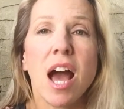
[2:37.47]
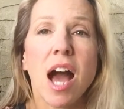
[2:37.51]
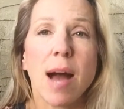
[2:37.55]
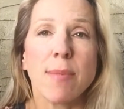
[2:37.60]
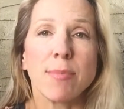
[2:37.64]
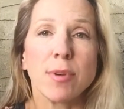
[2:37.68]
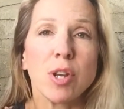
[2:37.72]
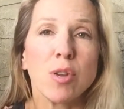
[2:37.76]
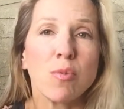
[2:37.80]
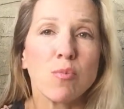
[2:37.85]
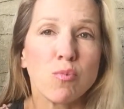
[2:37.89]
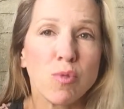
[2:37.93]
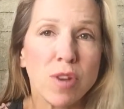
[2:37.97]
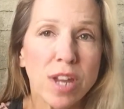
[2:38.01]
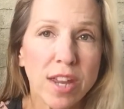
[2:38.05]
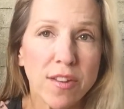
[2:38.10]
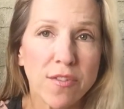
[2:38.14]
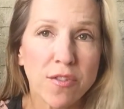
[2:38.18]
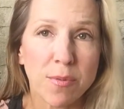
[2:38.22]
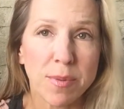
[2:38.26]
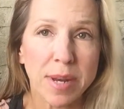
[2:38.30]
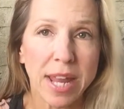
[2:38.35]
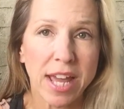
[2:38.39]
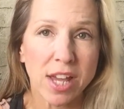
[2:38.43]
I'm going to
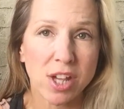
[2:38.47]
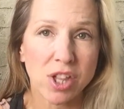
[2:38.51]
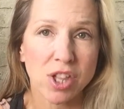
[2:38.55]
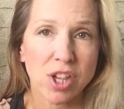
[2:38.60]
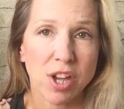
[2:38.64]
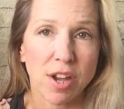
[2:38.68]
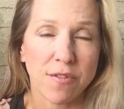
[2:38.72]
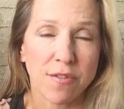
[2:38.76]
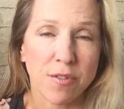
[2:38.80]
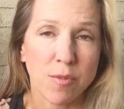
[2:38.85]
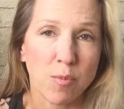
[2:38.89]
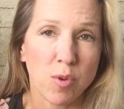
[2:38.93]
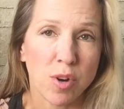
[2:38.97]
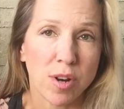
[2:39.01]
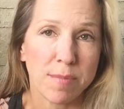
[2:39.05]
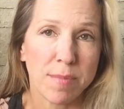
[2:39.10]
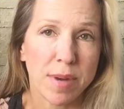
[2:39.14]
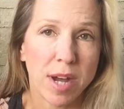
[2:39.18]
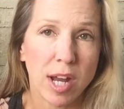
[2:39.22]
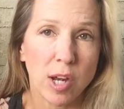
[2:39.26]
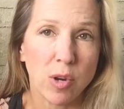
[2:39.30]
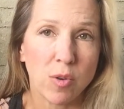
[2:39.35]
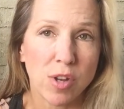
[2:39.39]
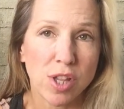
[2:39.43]
read from an excerpt from one of
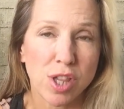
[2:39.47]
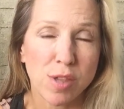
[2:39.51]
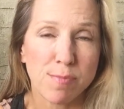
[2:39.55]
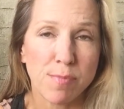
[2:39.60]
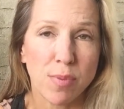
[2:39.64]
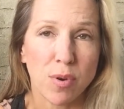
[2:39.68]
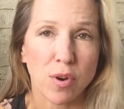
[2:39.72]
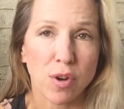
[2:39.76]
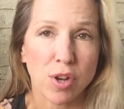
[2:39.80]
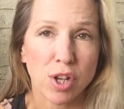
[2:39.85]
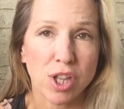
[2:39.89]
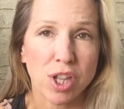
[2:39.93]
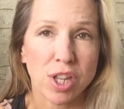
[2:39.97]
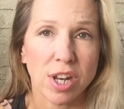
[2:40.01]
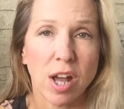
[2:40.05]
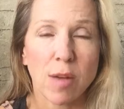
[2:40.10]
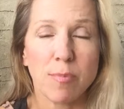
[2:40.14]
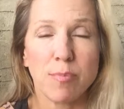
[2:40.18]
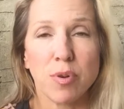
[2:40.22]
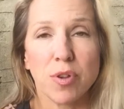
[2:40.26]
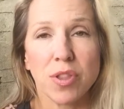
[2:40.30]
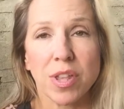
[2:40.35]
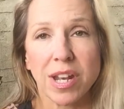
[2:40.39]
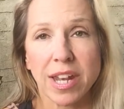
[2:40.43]
Maia Lloyd's books, and
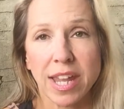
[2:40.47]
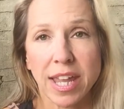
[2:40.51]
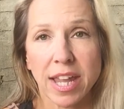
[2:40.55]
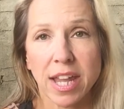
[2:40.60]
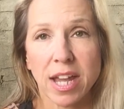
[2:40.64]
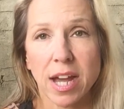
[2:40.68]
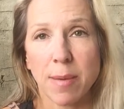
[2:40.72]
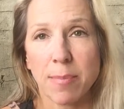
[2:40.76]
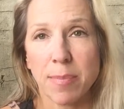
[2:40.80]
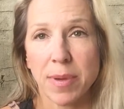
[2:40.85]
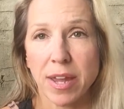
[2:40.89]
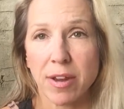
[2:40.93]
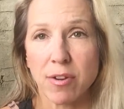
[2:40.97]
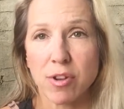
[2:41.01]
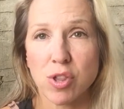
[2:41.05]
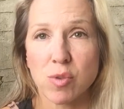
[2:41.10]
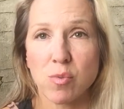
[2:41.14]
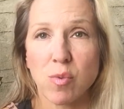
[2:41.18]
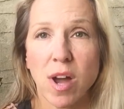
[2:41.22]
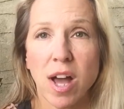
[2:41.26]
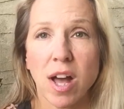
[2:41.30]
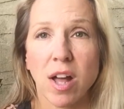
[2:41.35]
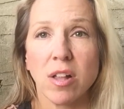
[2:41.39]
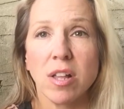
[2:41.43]
I'll put the link up here
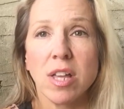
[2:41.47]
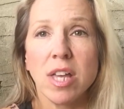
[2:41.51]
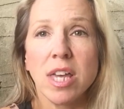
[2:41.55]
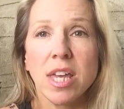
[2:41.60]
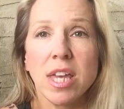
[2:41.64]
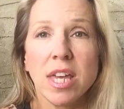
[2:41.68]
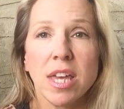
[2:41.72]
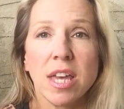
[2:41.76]
as well.